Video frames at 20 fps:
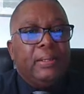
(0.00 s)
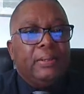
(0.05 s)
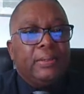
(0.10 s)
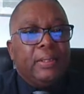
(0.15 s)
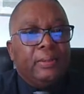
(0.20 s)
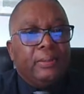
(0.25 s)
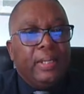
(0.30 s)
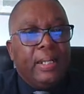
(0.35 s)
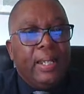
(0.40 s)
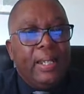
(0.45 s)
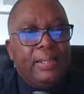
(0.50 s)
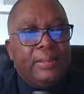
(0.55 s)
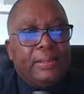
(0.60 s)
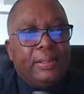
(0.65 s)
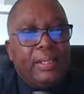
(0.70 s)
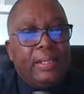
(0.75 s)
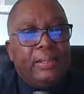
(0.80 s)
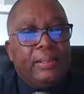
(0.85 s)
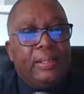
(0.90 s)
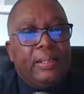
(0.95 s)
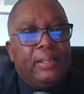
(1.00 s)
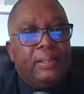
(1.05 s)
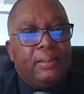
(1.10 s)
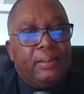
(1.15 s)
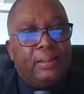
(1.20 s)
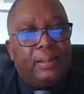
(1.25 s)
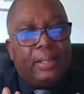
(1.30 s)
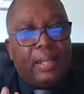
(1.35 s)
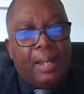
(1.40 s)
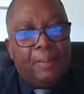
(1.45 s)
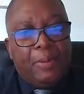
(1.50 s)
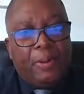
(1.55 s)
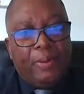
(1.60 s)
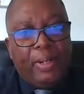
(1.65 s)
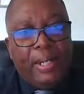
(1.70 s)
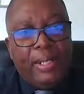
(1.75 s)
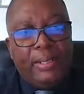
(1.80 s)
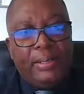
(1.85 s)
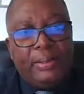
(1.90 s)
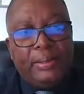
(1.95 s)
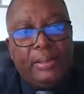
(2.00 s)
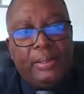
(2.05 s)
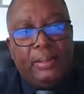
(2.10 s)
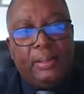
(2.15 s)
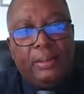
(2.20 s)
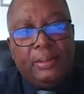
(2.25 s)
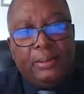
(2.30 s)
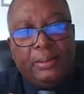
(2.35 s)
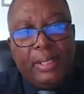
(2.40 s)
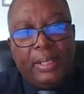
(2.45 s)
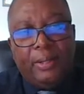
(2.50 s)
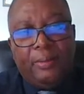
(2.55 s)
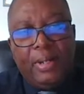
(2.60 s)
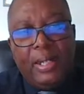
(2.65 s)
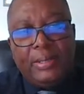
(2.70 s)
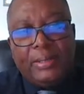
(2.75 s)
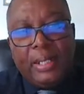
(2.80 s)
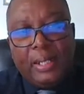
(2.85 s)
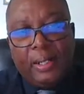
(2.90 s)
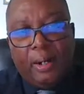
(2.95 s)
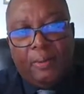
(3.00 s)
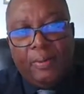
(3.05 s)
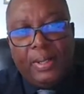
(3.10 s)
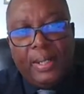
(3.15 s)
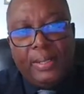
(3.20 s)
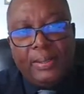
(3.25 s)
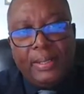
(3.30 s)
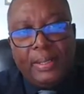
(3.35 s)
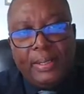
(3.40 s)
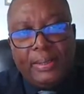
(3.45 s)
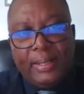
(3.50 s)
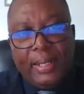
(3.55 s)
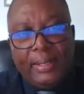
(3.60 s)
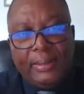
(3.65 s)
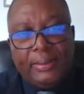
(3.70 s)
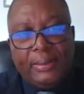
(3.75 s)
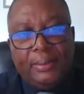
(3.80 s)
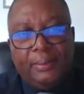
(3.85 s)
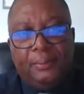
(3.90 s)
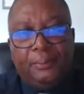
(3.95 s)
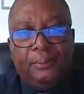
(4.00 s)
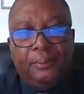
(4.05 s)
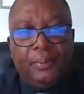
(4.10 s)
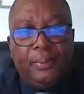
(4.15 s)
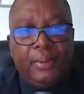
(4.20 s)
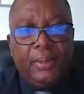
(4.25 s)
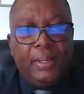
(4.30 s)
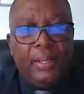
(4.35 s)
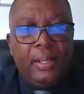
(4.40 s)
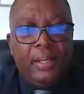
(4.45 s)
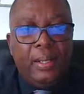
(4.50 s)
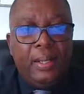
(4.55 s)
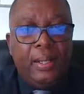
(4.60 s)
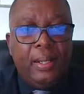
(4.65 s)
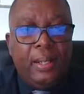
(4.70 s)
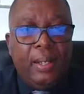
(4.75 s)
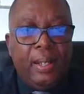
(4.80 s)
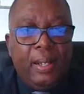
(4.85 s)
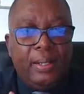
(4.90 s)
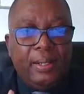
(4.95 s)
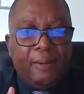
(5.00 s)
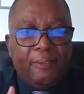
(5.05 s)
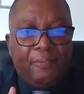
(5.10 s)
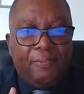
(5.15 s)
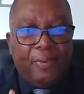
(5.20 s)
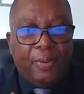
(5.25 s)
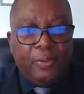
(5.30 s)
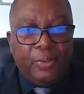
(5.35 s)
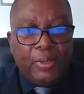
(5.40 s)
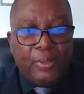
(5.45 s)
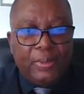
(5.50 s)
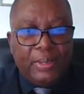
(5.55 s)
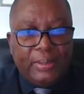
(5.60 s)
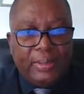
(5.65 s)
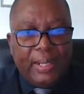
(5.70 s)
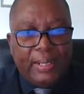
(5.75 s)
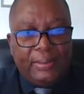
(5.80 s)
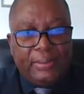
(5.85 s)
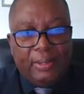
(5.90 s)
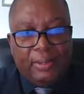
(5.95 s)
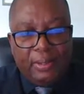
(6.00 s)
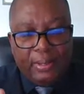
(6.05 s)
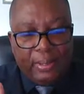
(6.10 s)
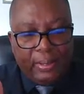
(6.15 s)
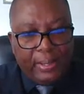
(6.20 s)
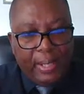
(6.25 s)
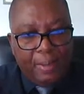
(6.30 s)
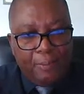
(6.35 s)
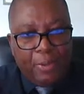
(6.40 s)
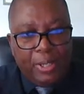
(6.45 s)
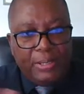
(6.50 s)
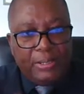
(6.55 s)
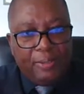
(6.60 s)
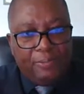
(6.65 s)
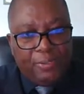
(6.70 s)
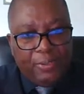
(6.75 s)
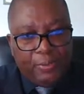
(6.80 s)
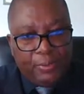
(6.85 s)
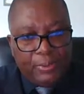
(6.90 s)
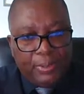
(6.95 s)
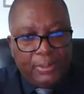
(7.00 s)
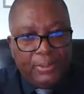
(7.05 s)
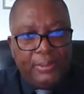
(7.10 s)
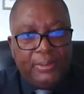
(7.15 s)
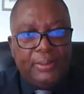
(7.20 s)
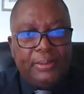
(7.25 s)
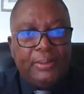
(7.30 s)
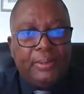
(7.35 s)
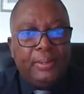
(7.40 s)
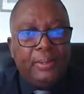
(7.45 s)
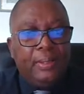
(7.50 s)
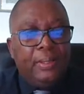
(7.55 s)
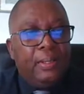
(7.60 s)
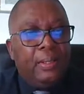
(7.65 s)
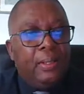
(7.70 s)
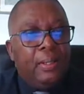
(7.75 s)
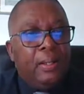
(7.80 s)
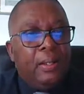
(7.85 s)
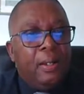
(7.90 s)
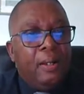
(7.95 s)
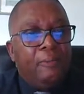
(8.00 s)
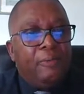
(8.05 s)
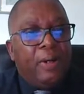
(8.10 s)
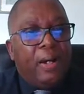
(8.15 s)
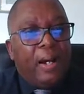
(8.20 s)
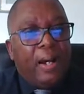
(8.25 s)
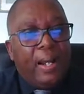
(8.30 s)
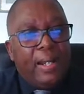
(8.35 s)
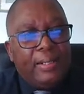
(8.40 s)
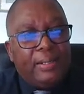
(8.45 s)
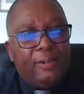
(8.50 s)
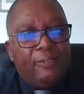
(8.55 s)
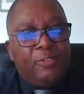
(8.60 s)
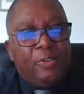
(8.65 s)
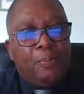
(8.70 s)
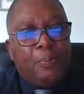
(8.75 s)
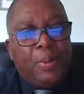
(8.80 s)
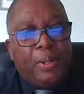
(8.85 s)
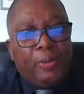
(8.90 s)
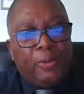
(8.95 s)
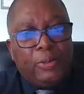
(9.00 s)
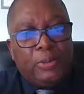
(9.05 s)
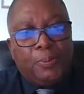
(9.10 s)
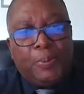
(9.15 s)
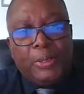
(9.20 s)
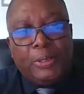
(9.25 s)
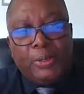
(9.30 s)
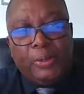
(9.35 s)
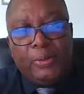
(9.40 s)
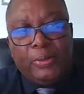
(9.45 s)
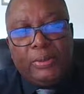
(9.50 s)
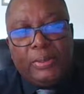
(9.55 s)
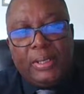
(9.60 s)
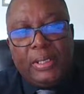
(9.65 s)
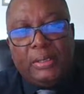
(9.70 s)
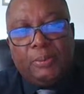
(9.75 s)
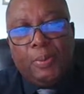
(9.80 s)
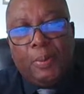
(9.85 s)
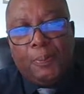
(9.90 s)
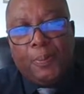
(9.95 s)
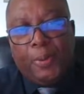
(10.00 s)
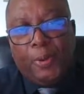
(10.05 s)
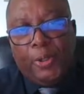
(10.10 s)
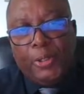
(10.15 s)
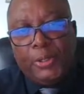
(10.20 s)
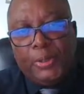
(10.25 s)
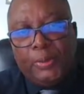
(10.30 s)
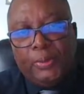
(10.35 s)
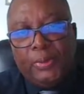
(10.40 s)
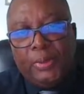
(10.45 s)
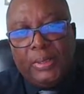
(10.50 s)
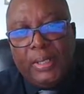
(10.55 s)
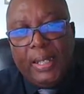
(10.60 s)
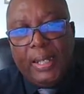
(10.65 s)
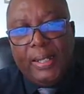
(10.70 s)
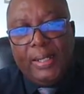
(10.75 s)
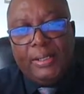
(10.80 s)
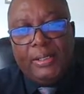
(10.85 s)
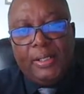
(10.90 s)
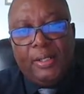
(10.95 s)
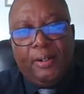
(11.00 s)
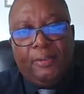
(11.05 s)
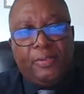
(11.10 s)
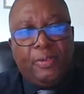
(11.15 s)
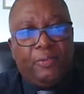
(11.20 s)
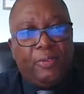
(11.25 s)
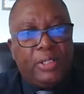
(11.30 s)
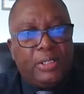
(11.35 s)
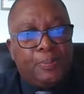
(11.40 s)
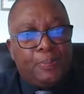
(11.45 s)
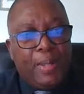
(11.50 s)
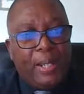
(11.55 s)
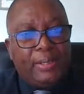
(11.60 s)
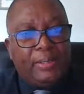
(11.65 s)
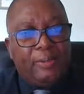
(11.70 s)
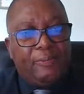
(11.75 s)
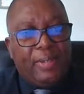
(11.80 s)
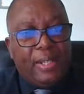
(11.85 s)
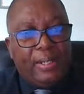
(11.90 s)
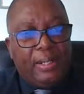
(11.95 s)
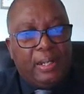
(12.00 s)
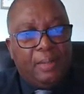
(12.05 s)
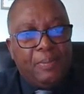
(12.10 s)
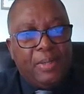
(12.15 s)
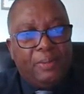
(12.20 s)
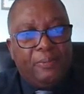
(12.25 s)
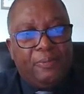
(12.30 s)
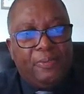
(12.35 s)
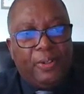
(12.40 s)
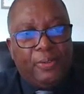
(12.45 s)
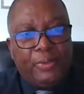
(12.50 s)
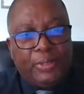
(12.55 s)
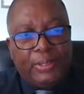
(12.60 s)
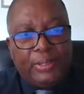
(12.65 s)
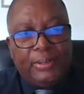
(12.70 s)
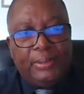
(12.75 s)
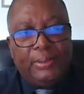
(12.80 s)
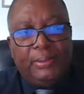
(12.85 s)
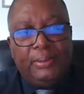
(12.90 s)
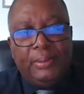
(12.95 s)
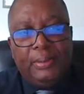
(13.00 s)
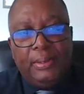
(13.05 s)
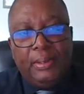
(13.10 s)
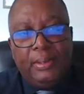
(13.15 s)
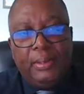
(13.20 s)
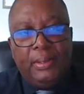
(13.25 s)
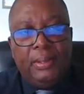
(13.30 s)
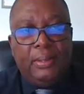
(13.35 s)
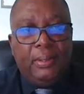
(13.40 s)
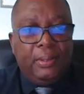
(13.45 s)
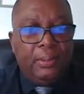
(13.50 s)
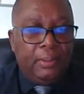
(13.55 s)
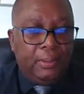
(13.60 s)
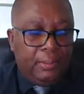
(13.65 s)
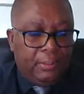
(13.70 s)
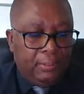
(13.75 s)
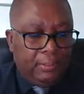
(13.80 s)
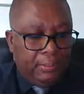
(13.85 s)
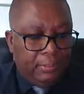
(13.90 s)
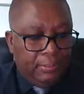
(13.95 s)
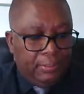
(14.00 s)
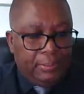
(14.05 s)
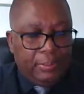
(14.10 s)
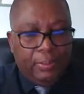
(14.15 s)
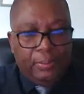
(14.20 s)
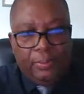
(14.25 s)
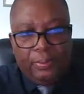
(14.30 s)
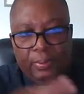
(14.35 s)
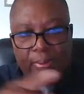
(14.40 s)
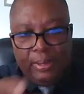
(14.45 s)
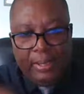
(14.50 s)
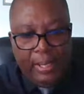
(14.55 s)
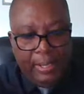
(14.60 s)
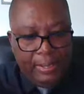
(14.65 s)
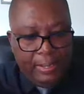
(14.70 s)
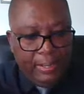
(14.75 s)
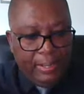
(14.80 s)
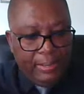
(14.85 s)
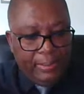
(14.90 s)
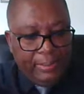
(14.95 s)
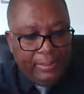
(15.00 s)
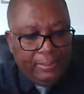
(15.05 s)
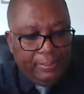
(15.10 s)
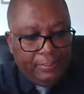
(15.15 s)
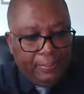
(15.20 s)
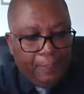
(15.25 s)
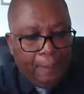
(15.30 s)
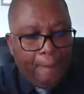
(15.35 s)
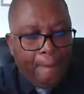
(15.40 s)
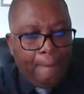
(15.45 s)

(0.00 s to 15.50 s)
So the incident gamma rays generates a current in the detector. In a photon detector, the gamma rays are photons, the height of the pulse produced is proportional to the energy of the respective incoming photon. So you get the idea.